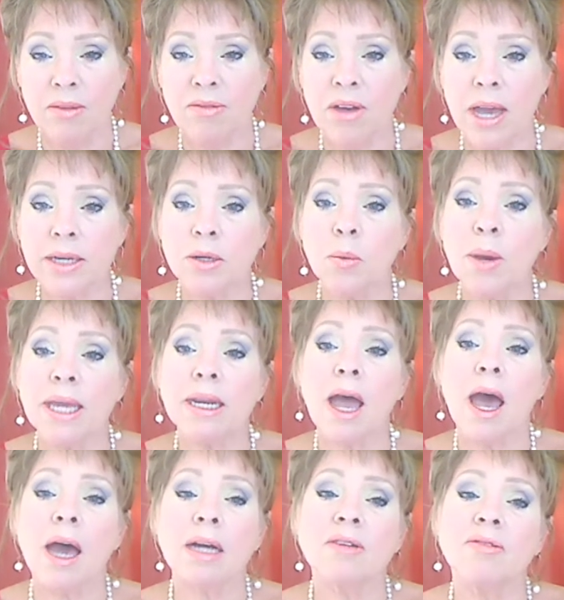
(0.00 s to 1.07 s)
Find a way to
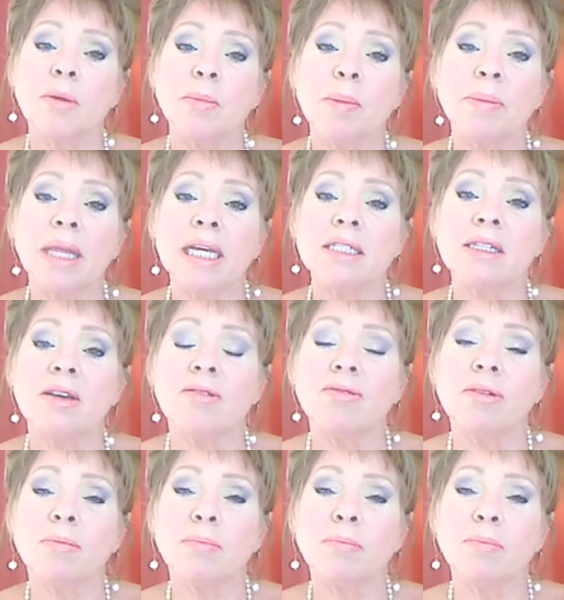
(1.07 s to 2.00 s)
act from a place of